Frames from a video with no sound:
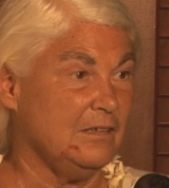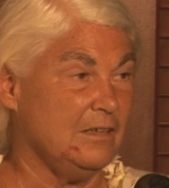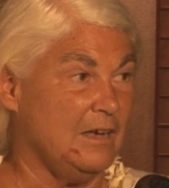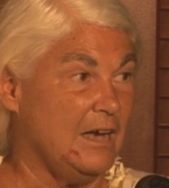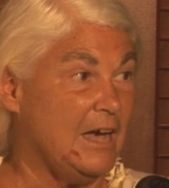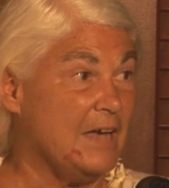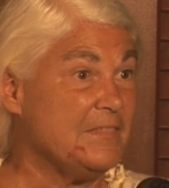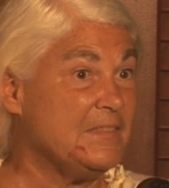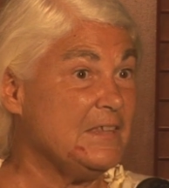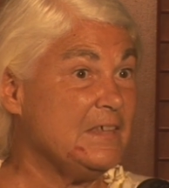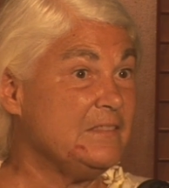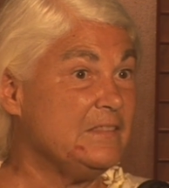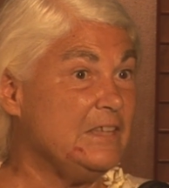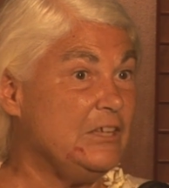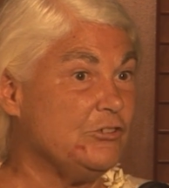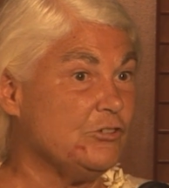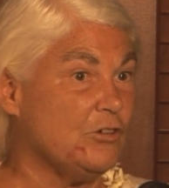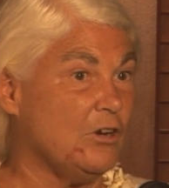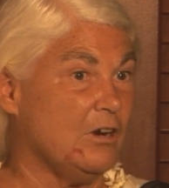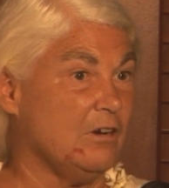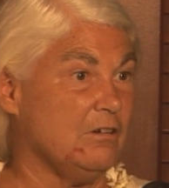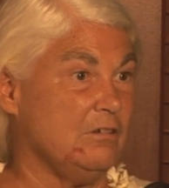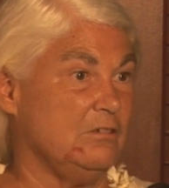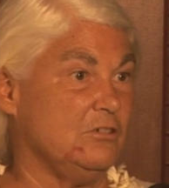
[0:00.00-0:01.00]
I think these
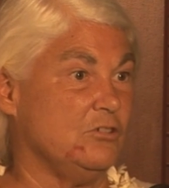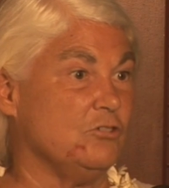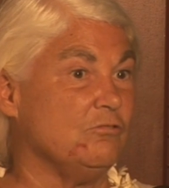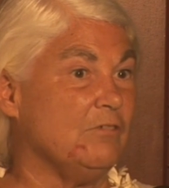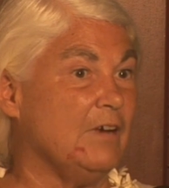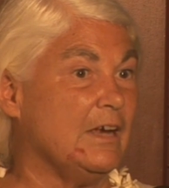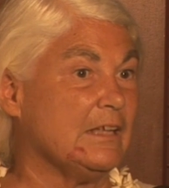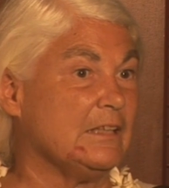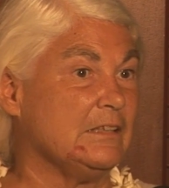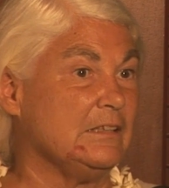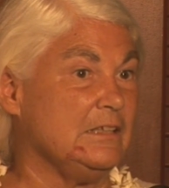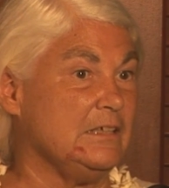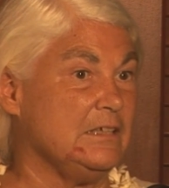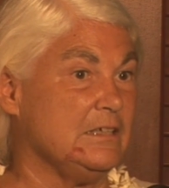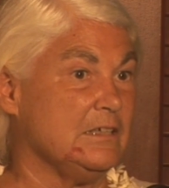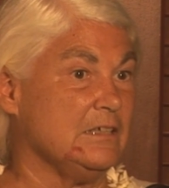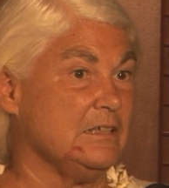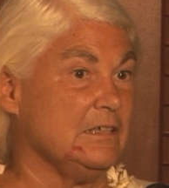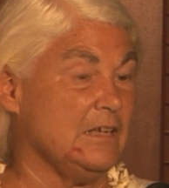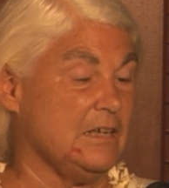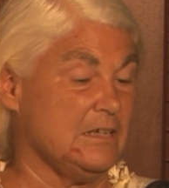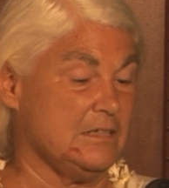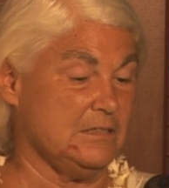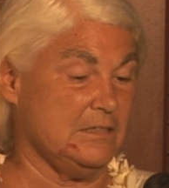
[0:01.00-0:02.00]
are directly
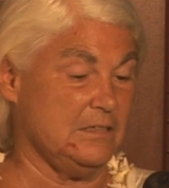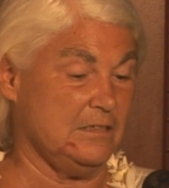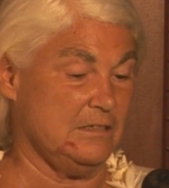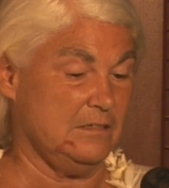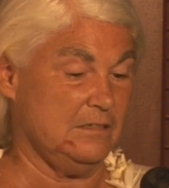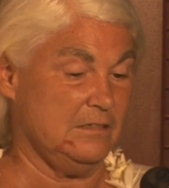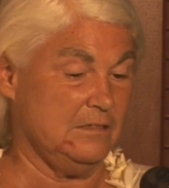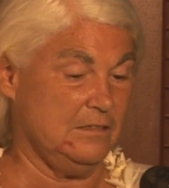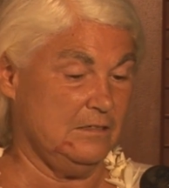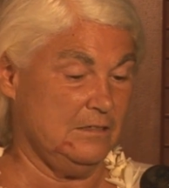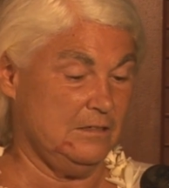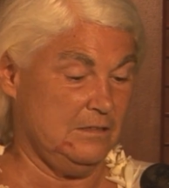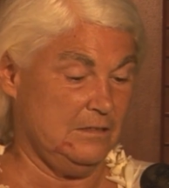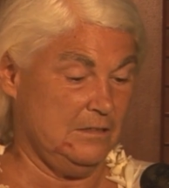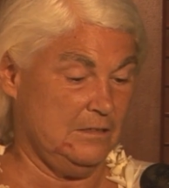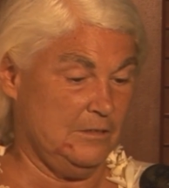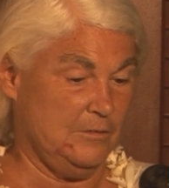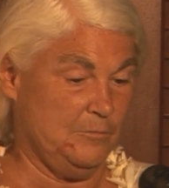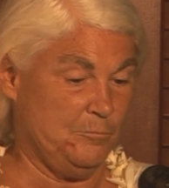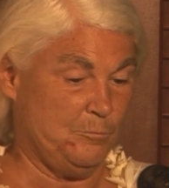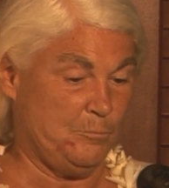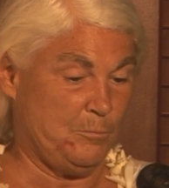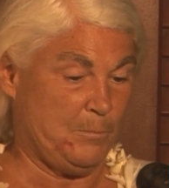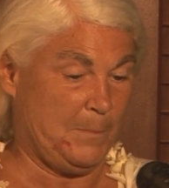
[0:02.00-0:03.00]
connected.
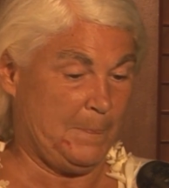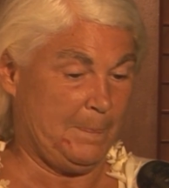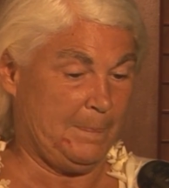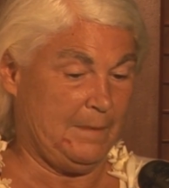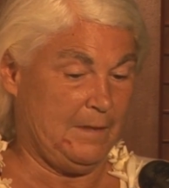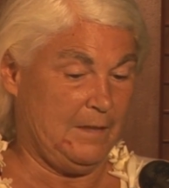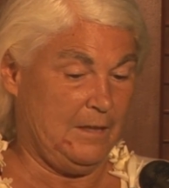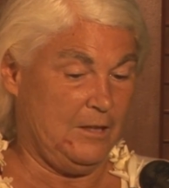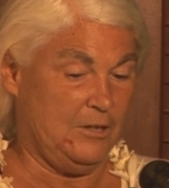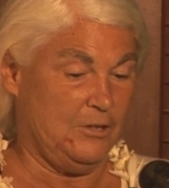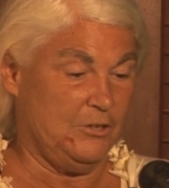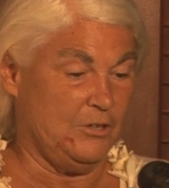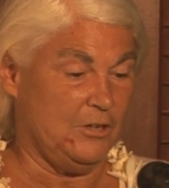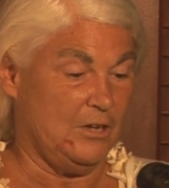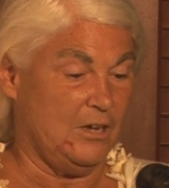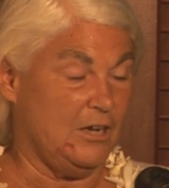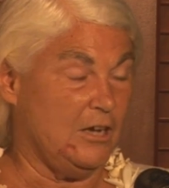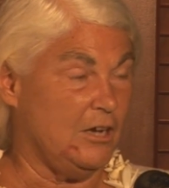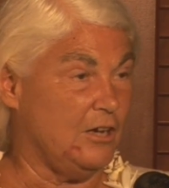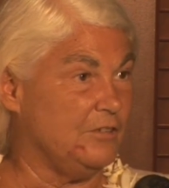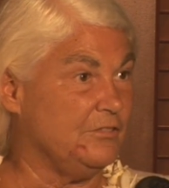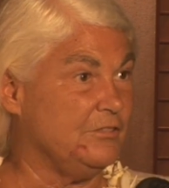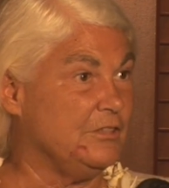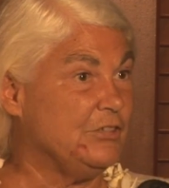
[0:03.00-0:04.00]

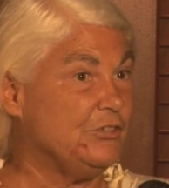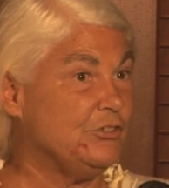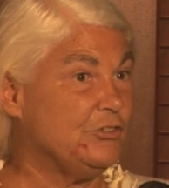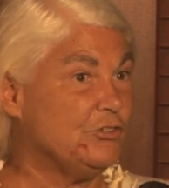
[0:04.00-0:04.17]
This